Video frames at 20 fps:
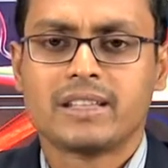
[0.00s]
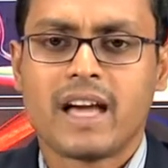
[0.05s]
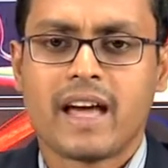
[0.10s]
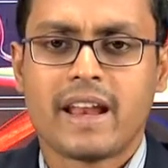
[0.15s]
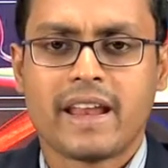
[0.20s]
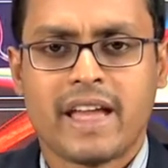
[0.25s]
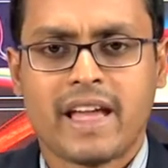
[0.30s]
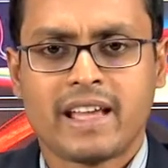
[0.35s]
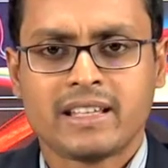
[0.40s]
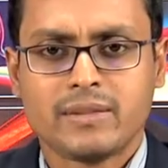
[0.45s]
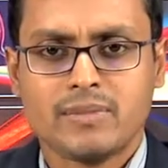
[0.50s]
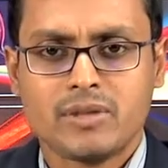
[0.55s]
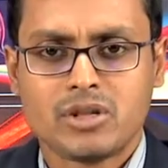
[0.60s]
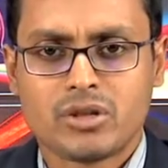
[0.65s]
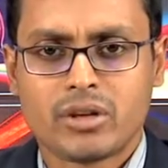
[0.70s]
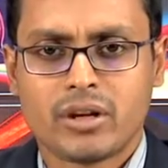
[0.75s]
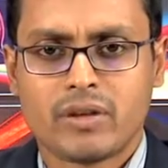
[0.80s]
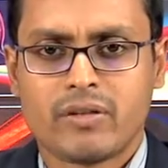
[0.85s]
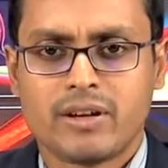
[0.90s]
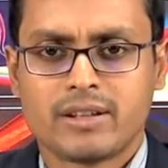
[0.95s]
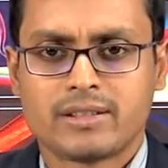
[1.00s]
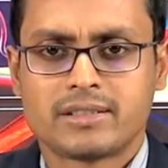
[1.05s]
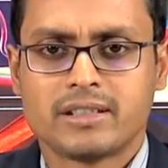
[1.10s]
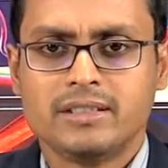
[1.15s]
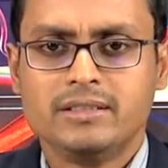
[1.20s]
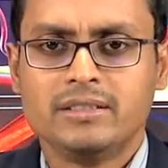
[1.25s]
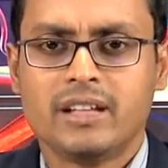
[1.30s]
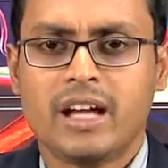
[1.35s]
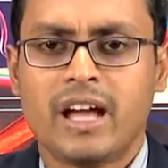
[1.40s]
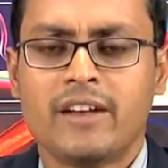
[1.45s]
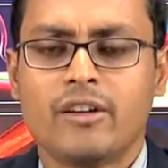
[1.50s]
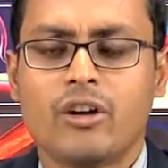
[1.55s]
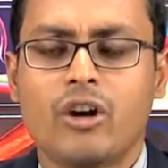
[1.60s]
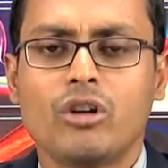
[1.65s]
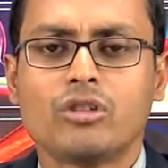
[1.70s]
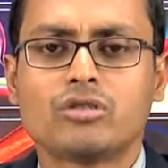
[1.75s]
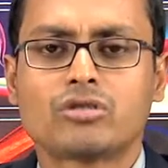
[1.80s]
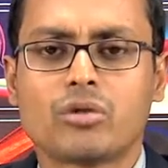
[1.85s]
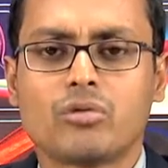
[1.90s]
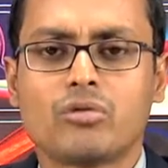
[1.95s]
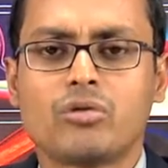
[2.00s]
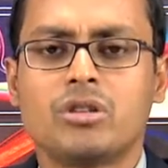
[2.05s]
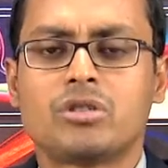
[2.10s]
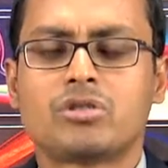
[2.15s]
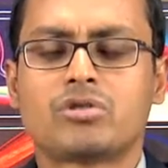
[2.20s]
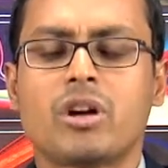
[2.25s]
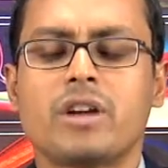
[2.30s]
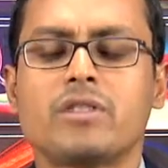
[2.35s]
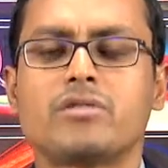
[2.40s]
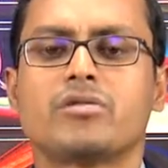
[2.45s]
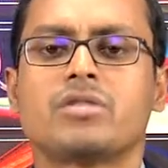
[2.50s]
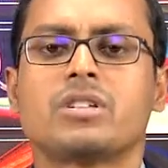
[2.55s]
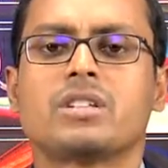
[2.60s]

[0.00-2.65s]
their asymmetric version, and also we will try to